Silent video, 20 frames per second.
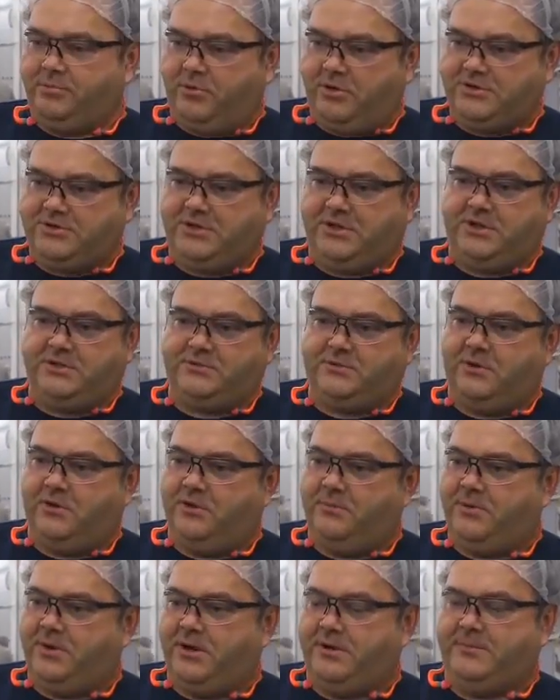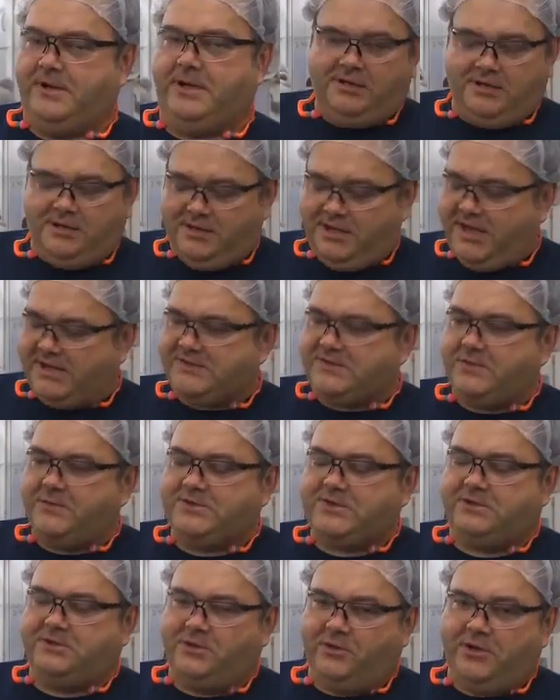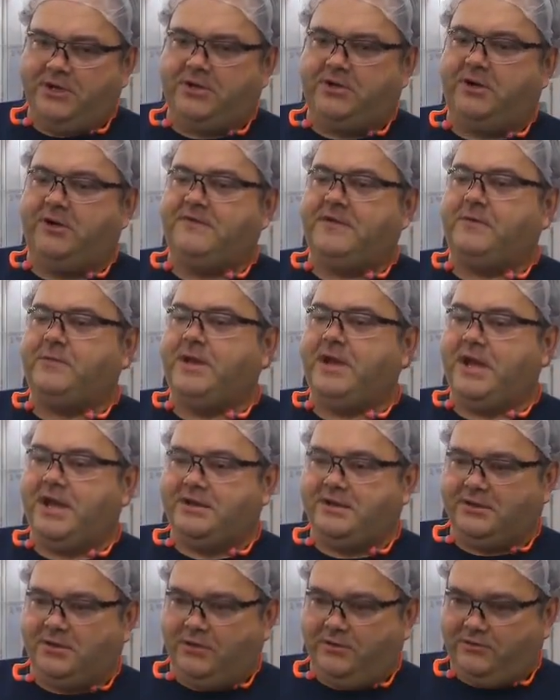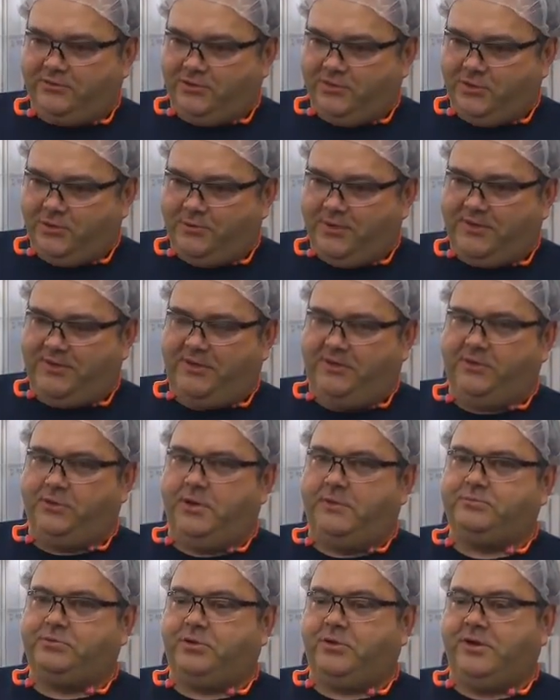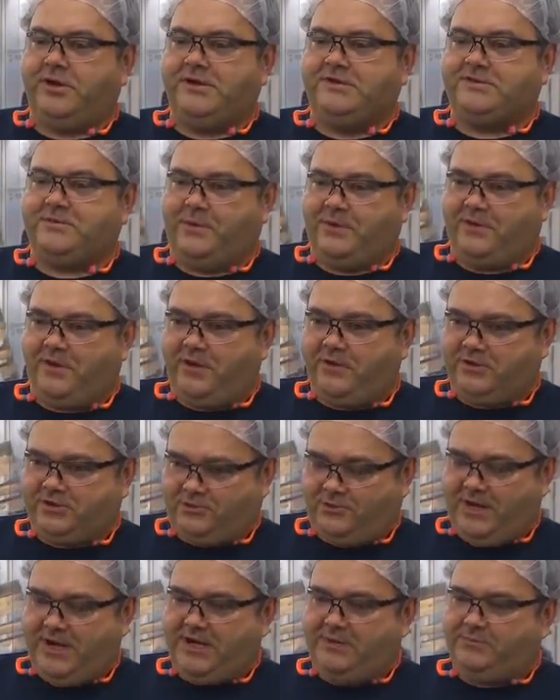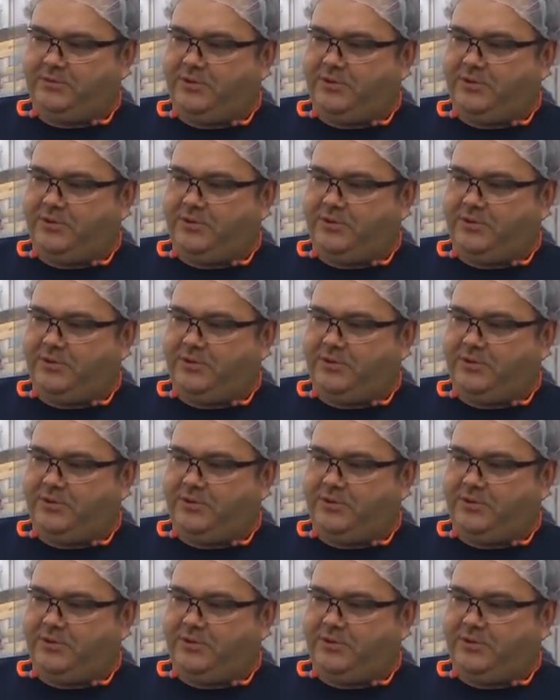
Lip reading: portion control department. Yes, there was a learning curve that we had to go through with the new employees, with all the training